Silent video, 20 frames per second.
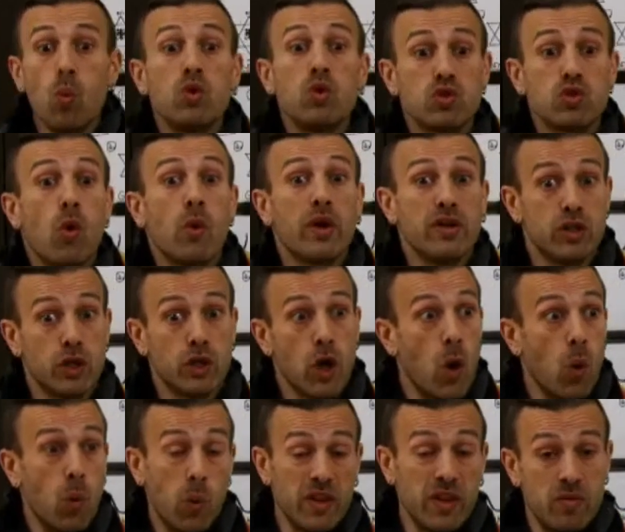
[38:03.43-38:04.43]
was going to
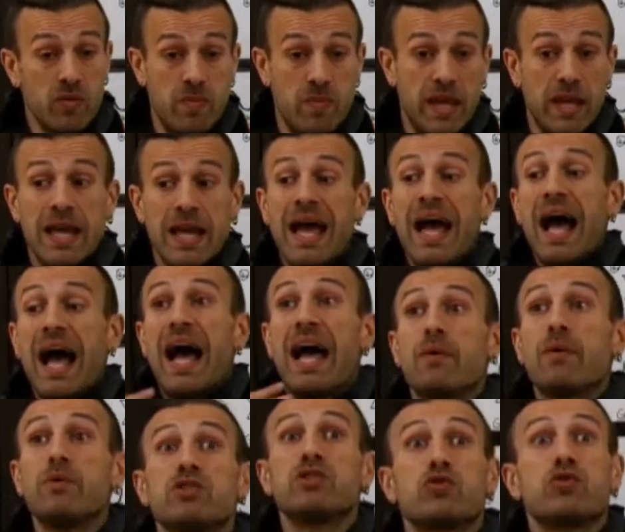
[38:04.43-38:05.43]
go with me.
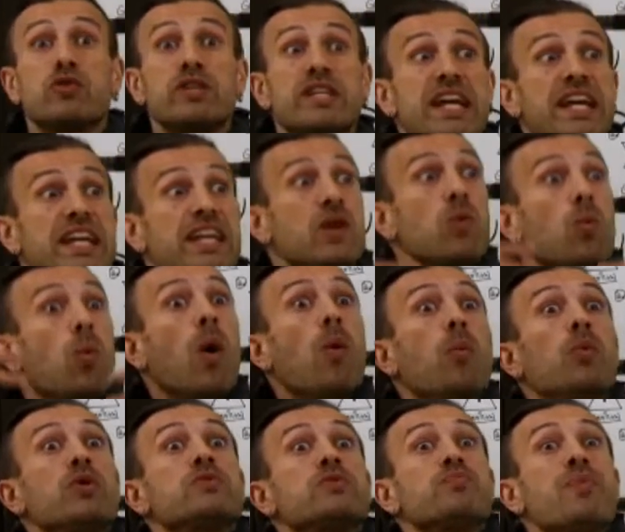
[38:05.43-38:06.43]
I was creating
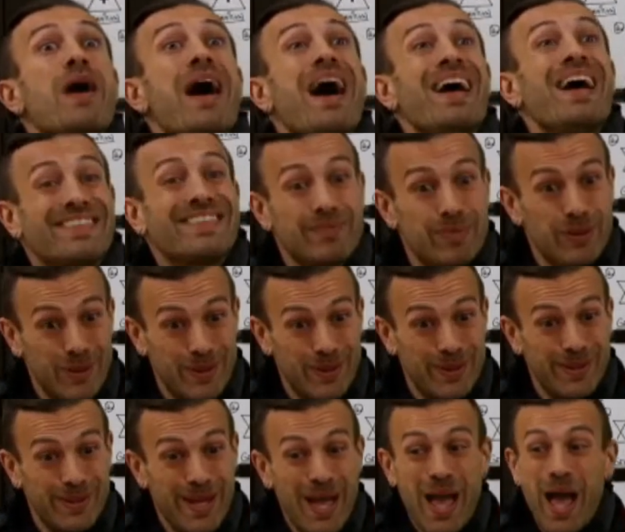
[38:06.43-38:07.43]
what was possible.
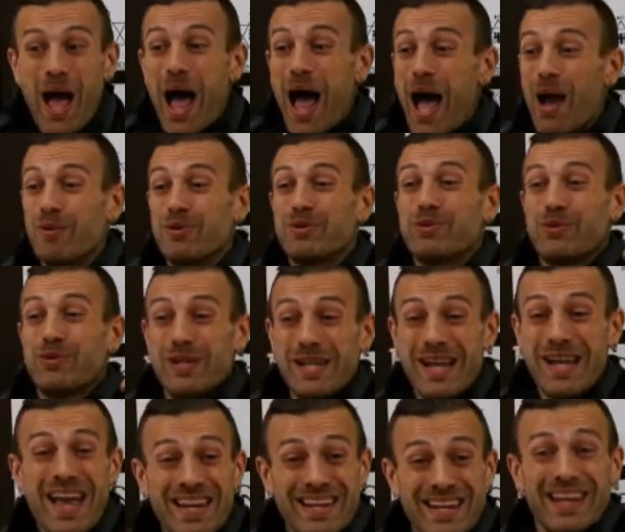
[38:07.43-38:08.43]
I was
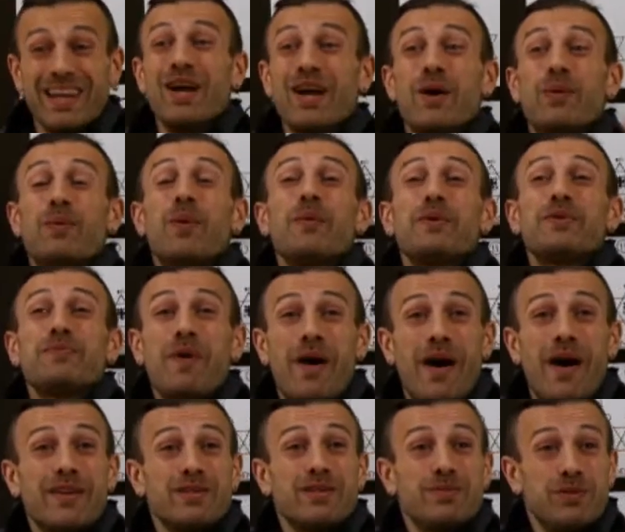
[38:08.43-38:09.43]
creating what was
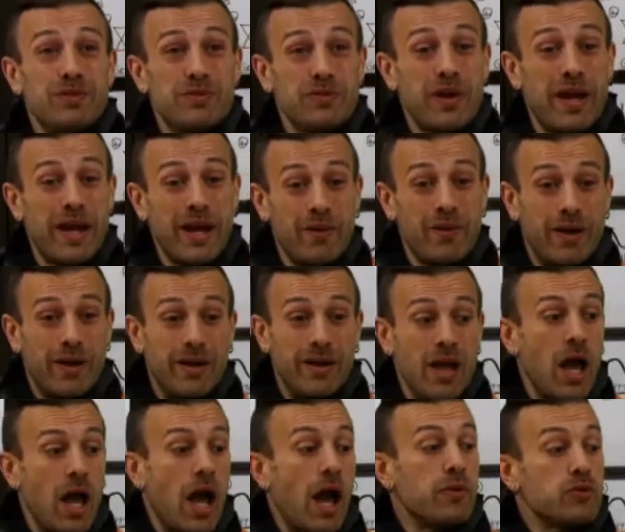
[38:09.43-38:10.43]
possible for Aaron.
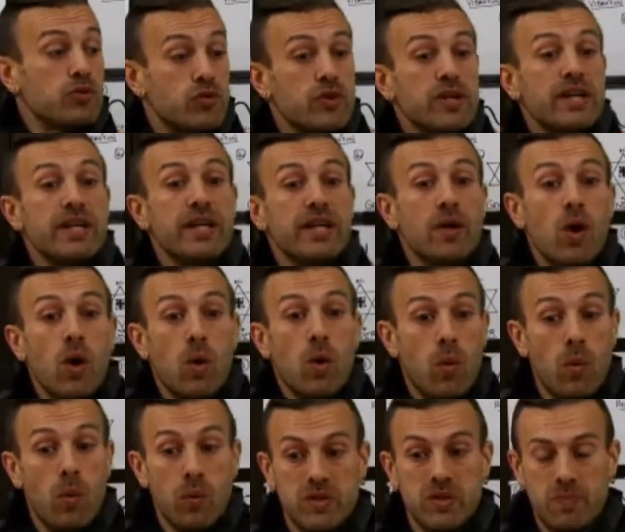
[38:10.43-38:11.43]
I was creating
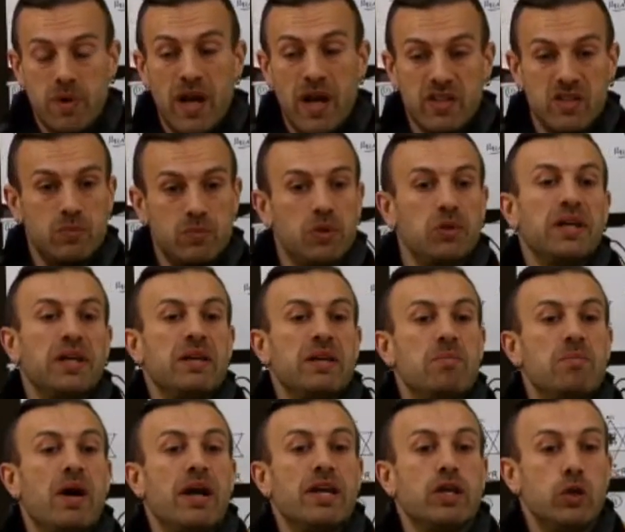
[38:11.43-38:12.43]
what was possible
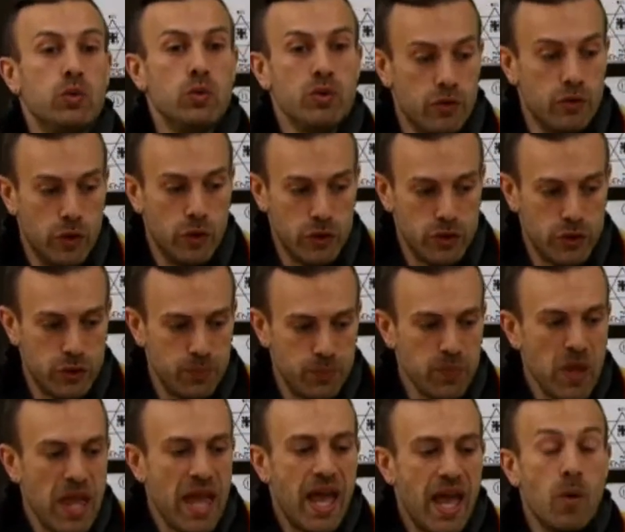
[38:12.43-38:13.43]
in my universe.
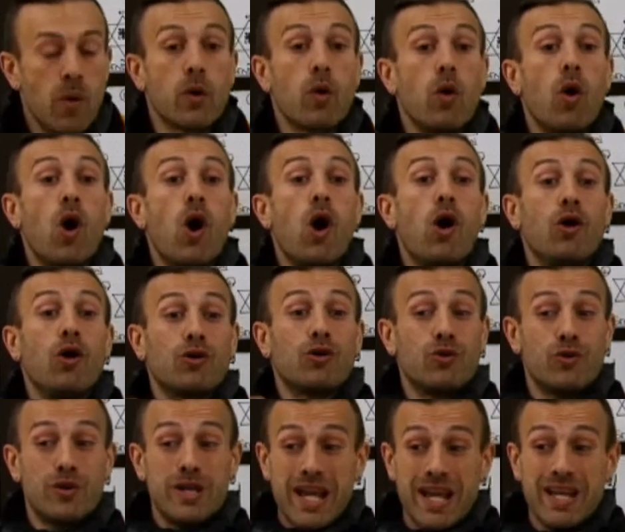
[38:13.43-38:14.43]
And we're all
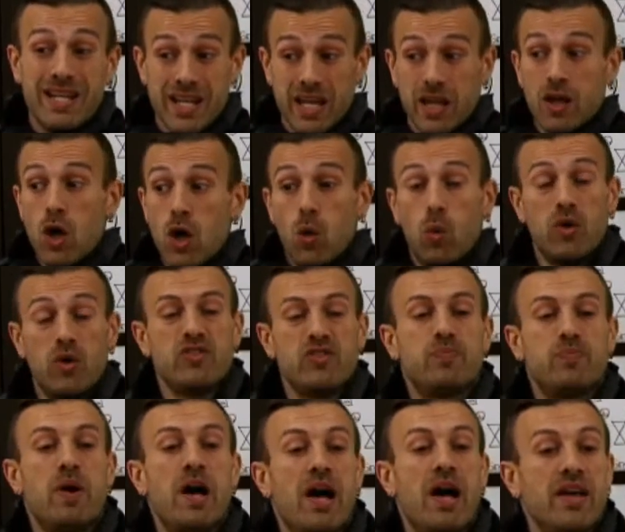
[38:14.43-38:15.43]
creating what
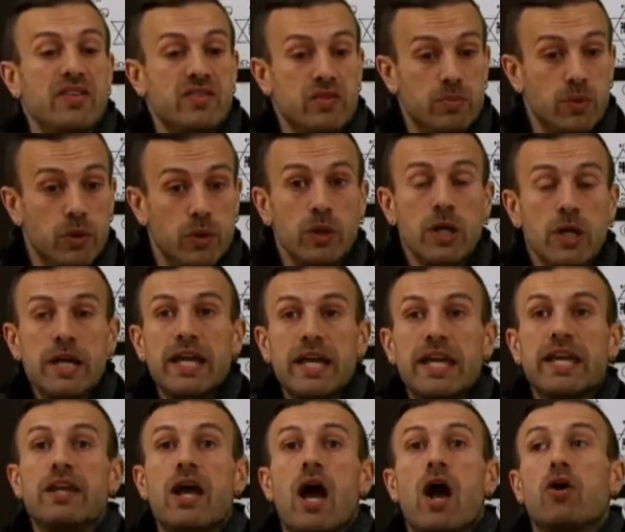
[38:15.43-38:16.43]
is possible
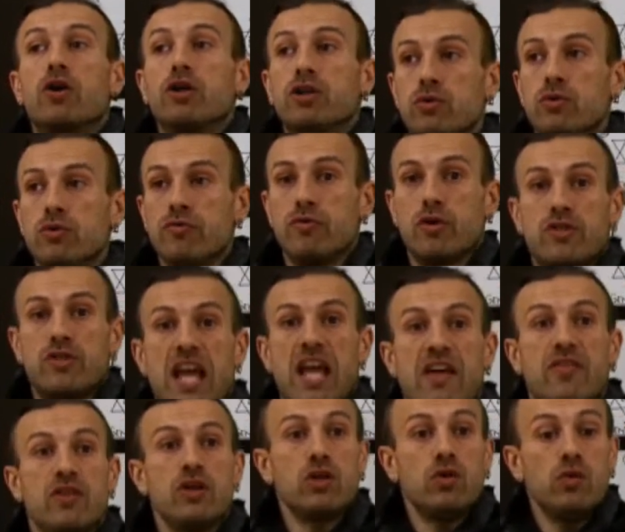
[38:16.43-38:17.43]
in our universe.
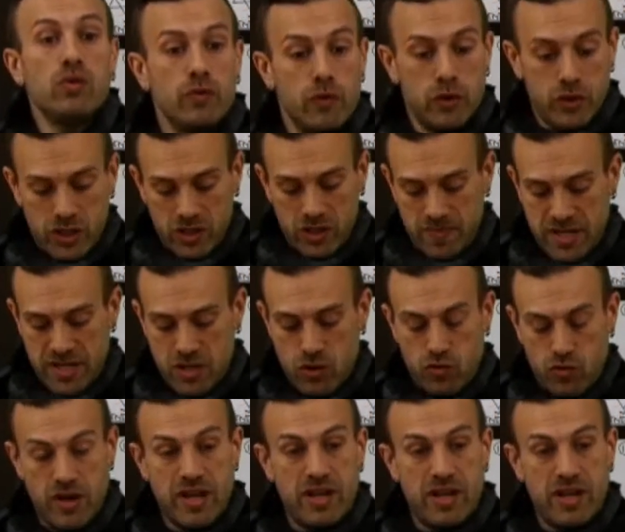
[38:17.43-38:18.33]
And the universe is being